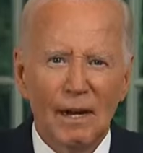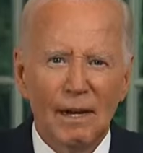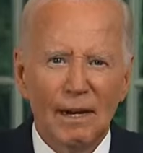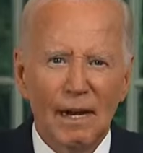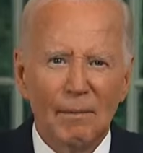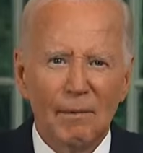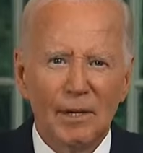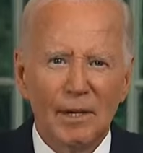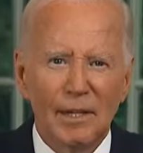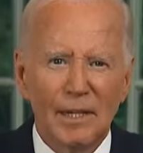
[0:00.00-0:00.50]
And
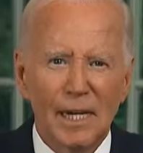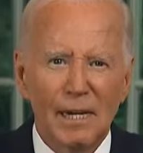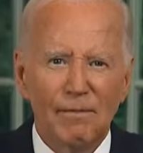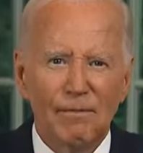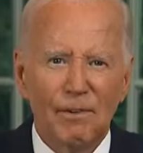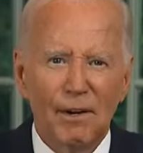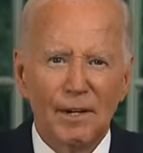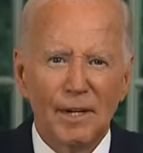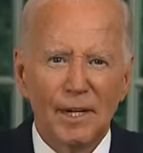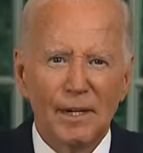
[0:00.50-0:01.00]
I'm going to keep
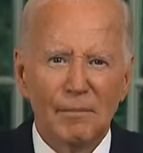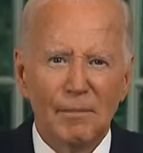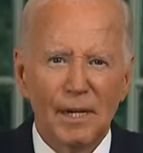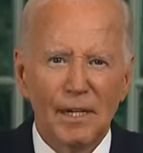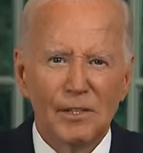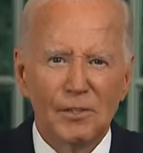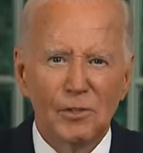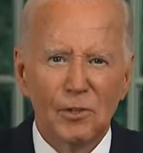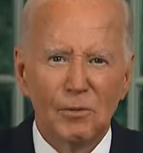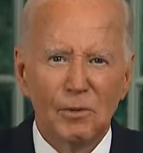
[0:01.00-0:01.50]
fighting to
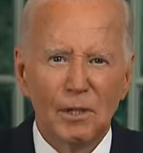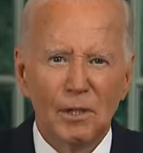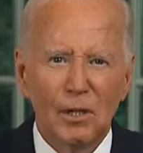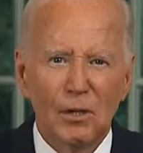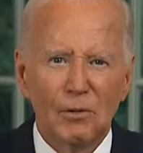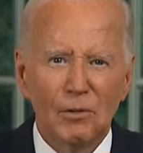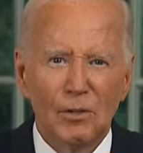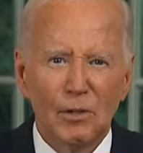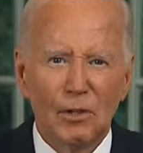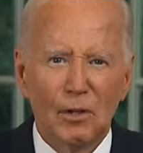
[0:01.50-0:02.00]
make sure we
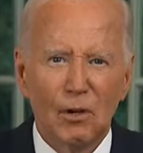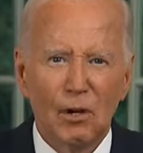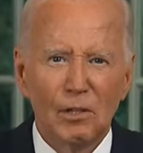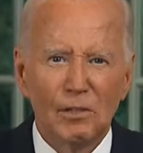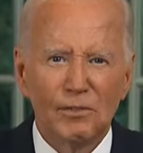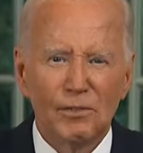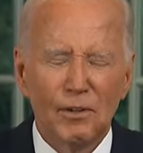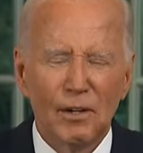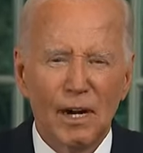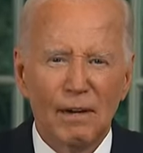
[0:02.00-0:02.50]
lower the
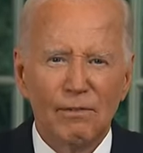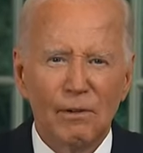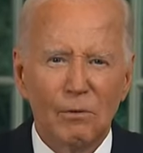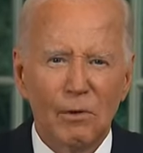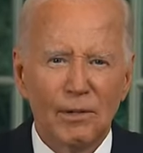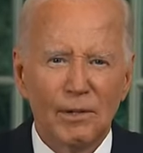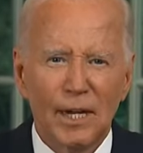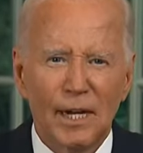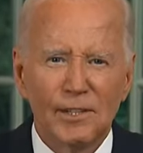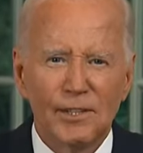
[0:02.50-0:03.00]
cost for
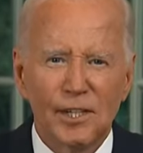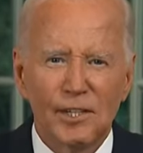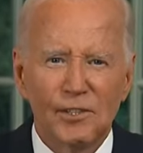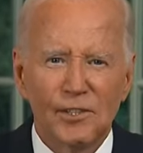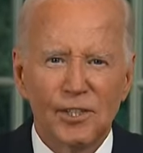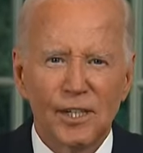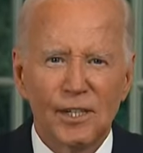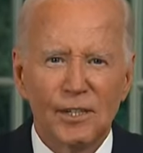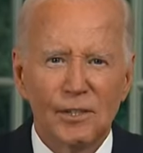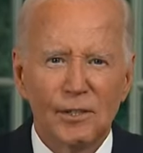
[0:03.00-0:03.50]
everyone, not
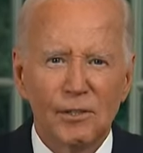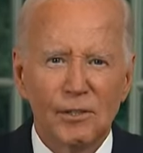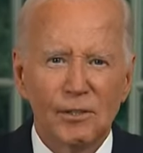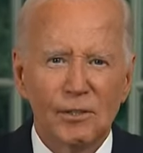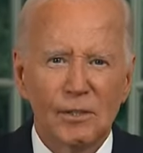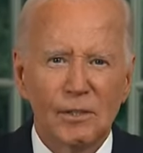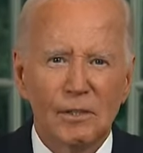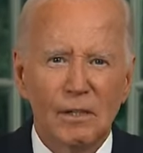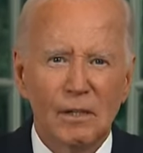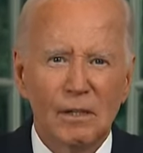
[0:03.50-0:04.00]
just
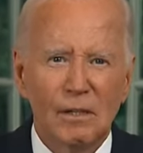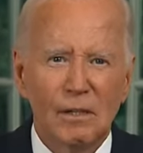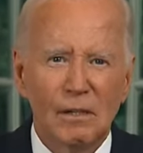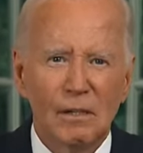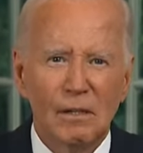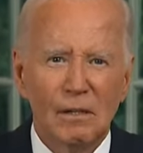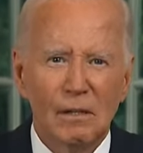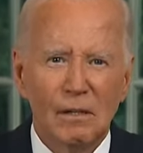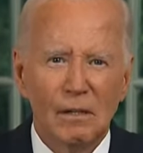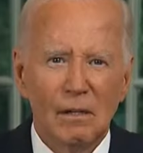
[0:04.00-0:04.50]
seniors.
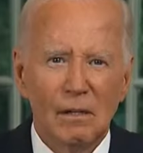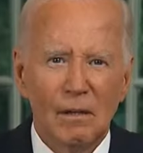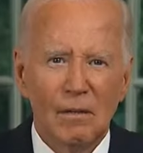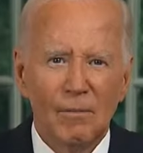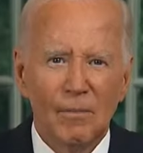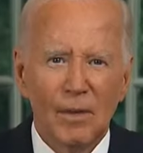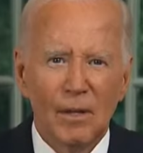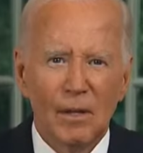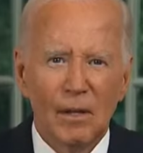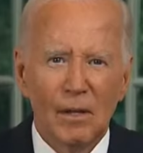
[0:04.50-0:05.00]

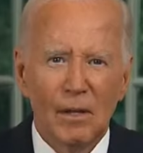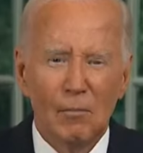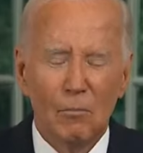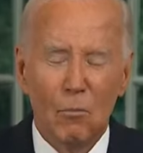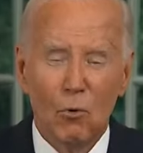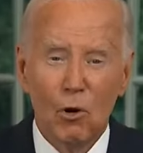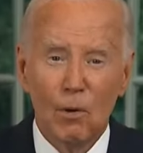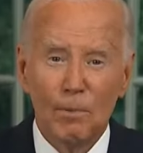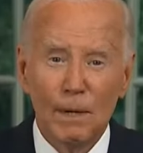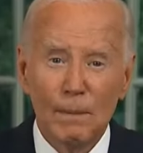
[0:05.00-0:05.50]

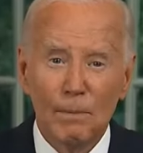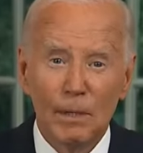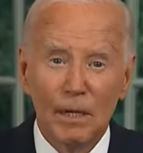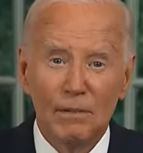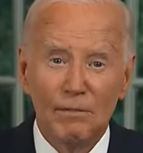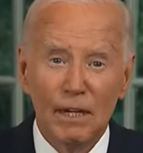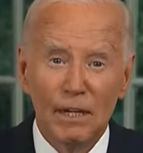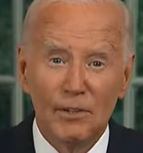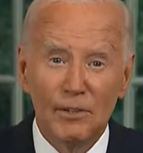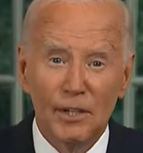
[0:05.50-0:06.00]
More people
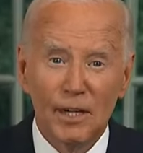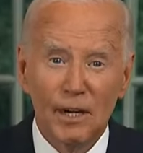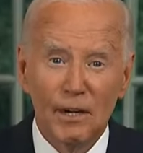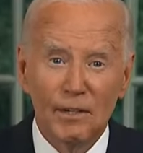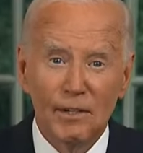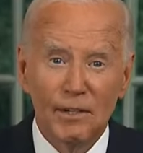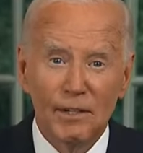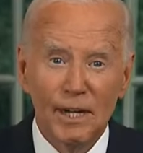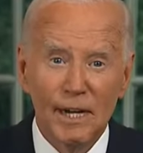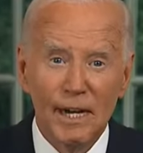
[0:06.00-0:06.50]
have health
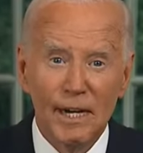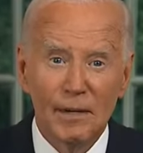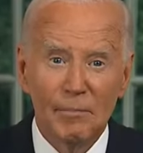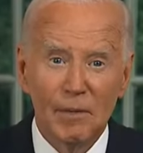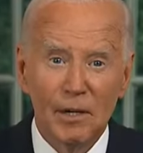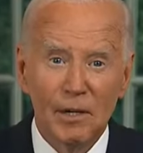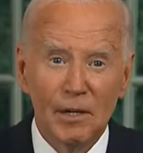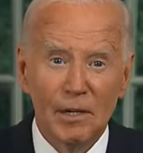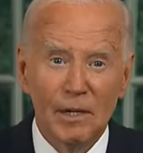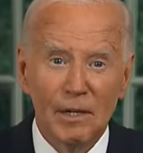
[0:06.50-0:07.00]
care today in
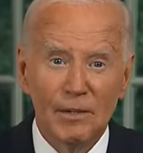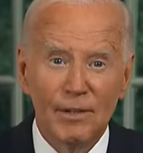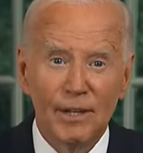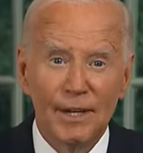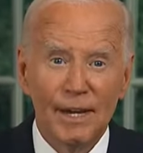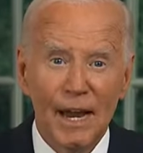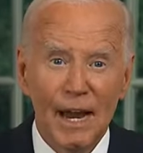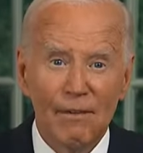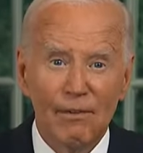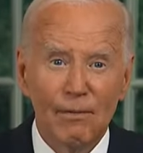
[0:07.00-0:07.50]
America
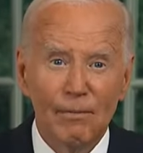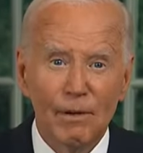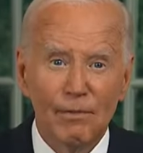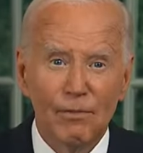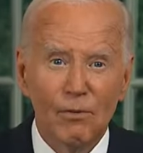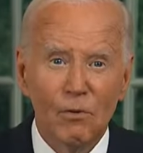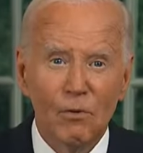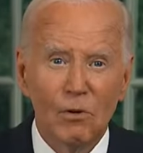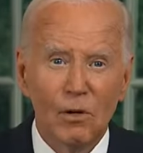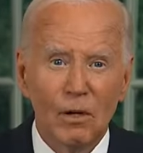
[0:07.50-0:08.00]
than ever
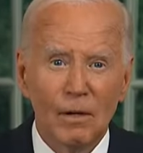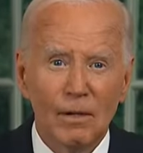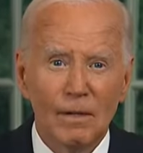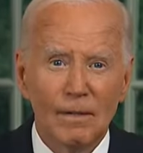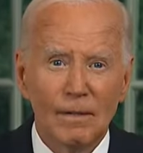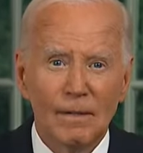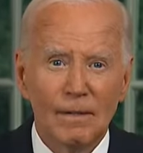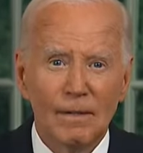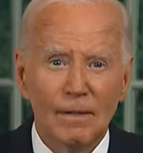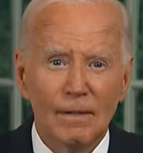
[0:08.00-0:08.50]
before.
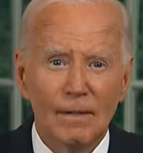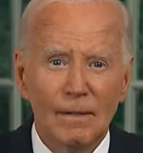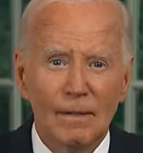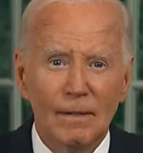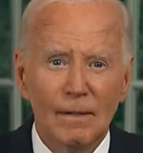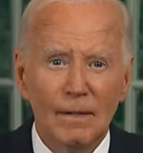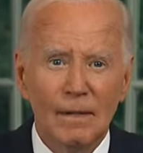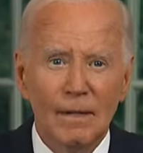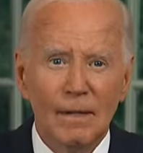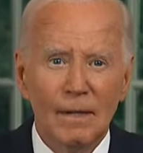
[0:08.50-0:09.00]

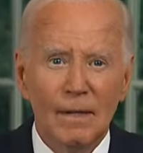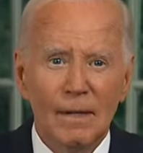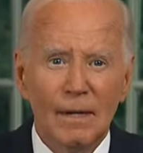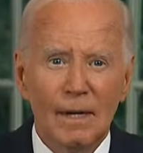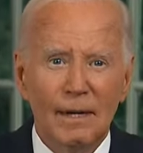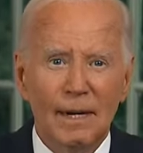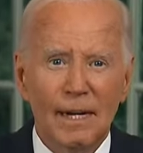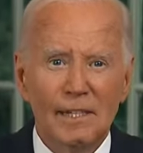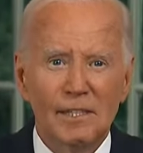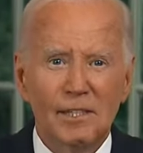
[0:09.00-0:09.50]

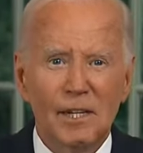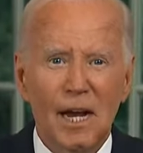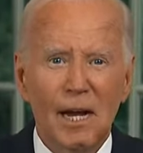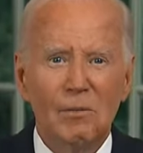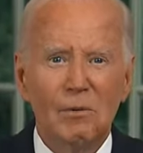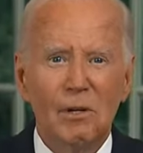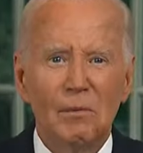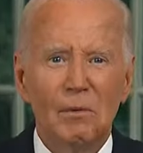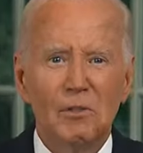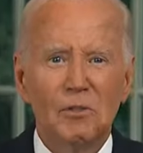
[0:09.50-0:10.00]
And I
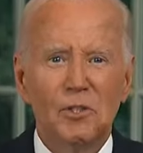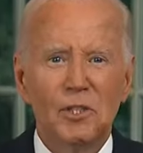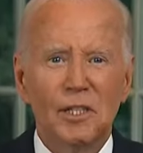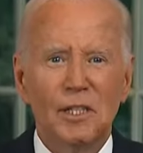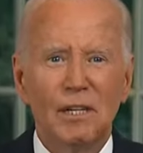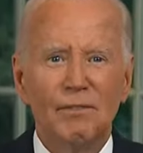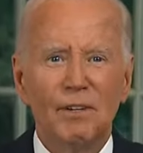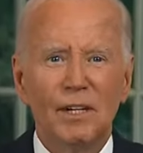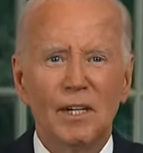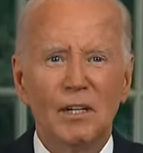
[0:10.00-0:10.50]
signed one of the most
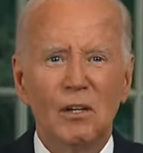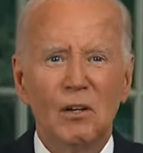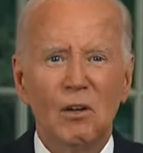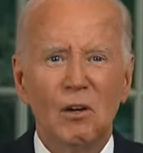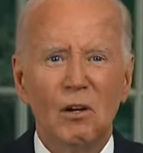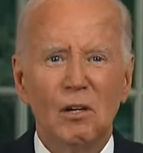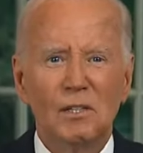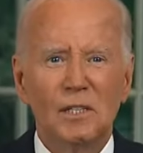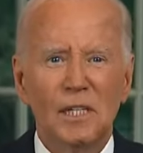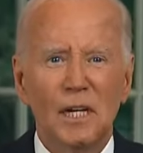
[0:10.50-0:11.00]
significant
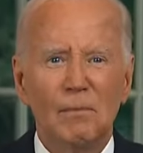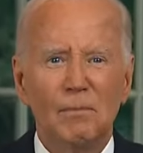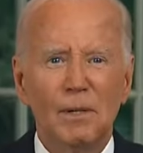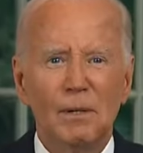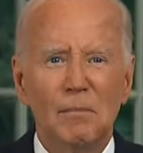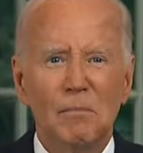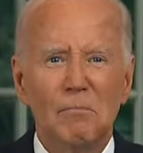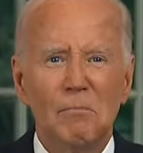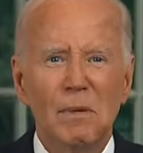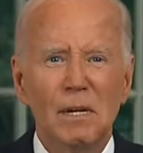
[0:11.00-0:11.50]
laws
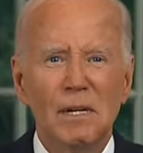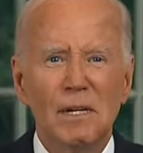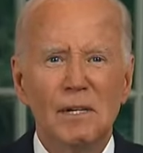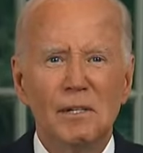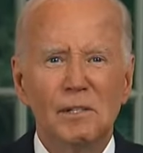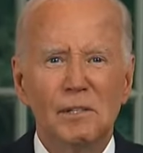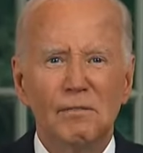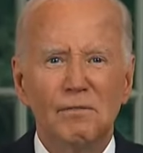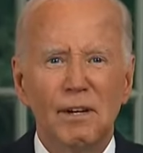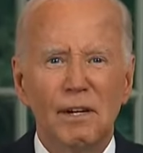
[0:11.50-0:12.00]
helping
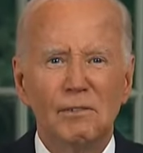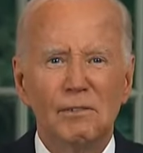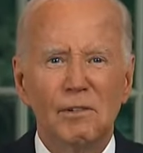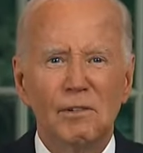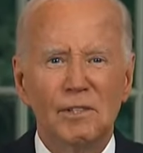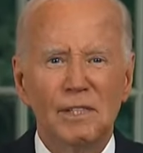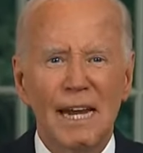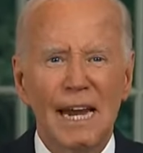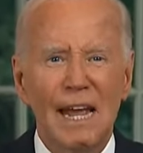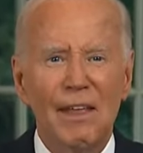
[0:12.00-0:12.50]
millions of
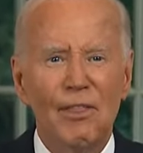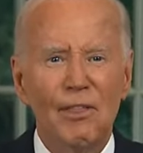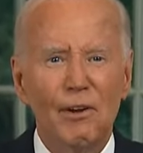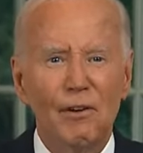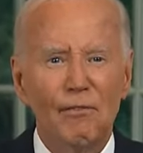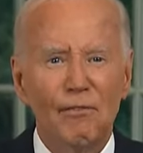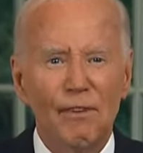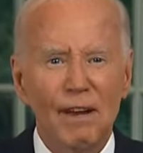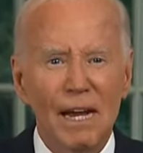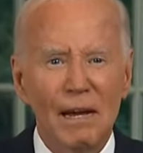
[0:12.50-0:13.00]
veterans and
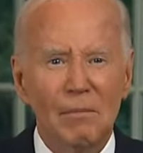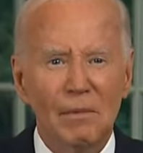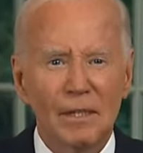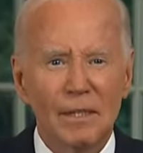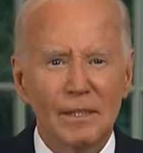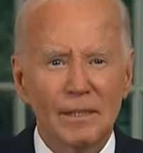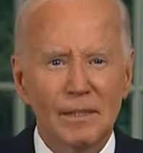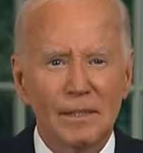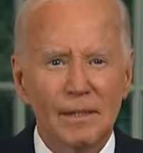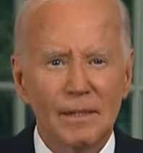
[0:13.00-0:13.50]
their
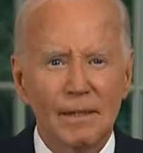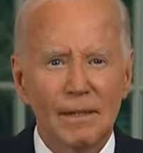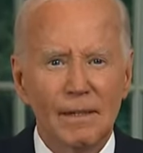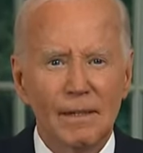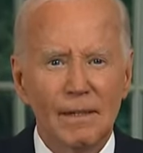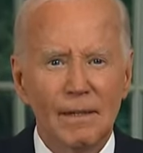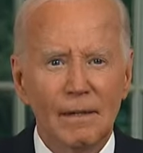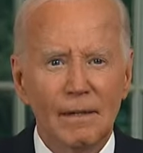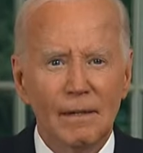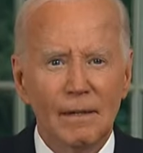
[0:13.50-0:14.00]
families
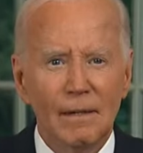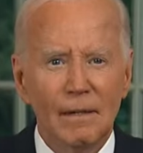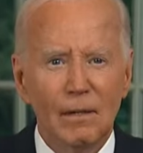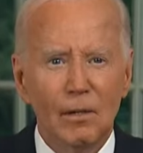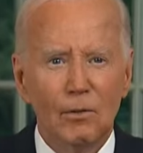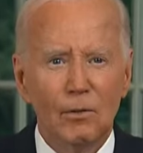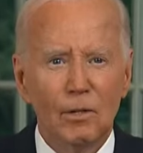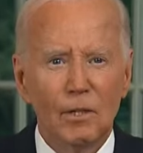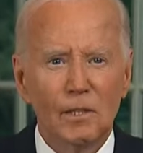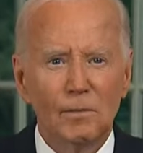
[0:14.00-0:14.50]

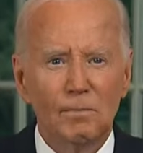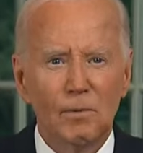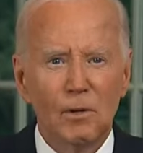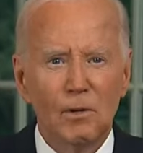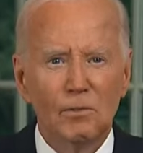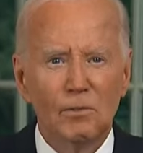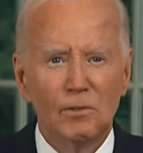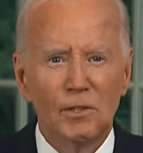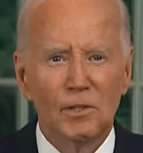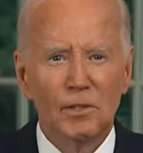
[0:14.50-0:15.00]
who are
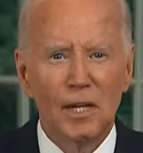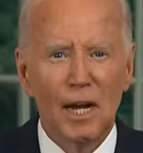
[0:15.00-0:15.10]
exposed to